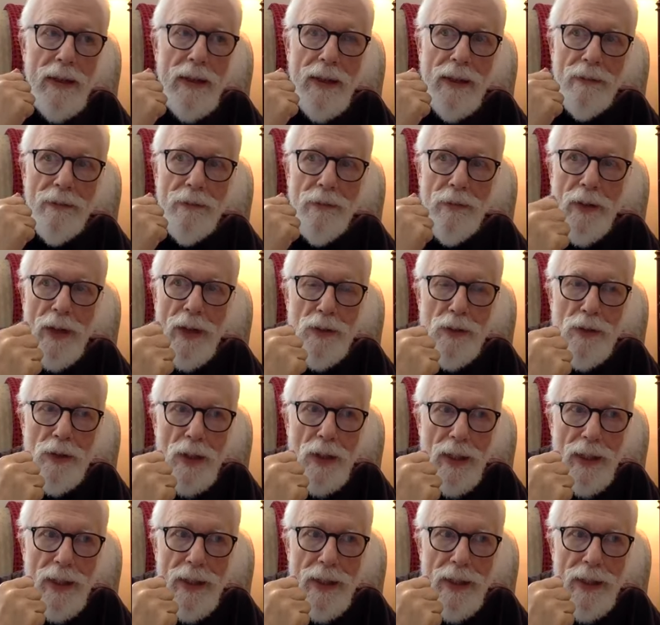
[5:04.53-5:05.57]

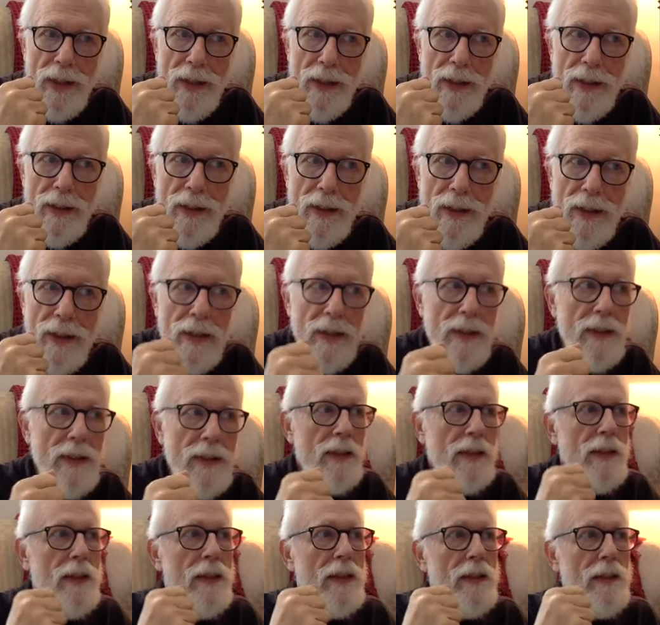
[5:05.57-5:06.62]
eventually
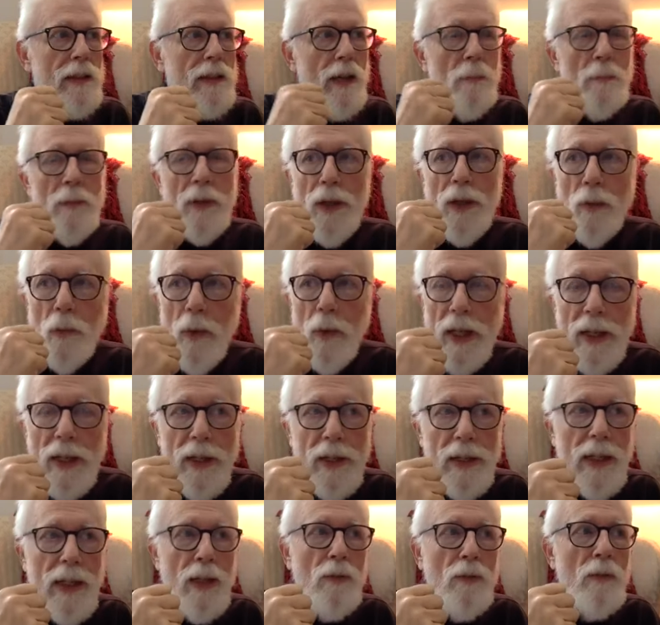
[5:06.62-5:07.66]
come an
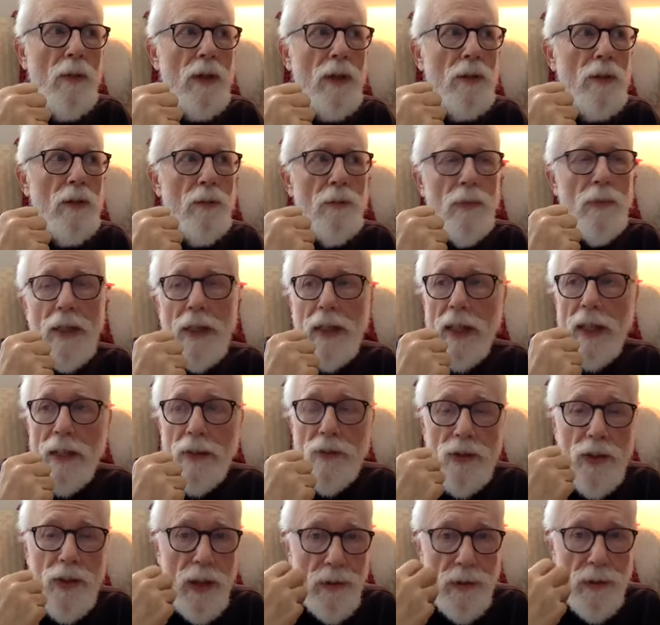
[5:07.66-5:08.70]
awakening where you
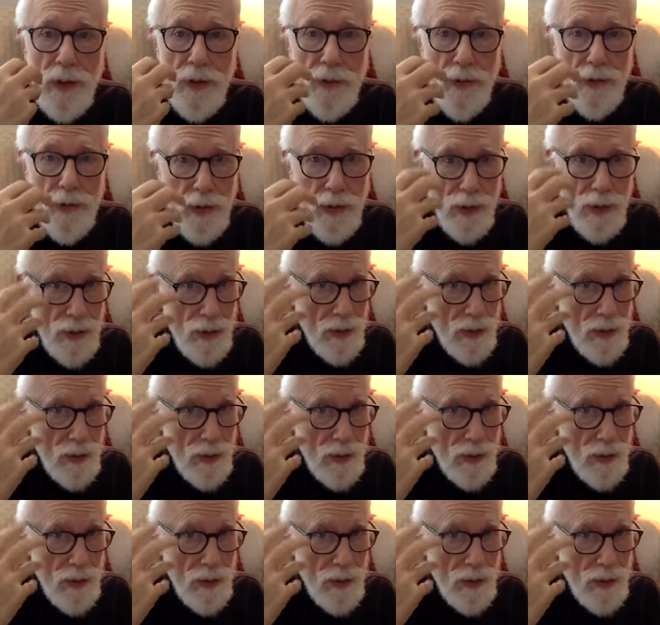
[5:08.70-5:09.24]
realize there is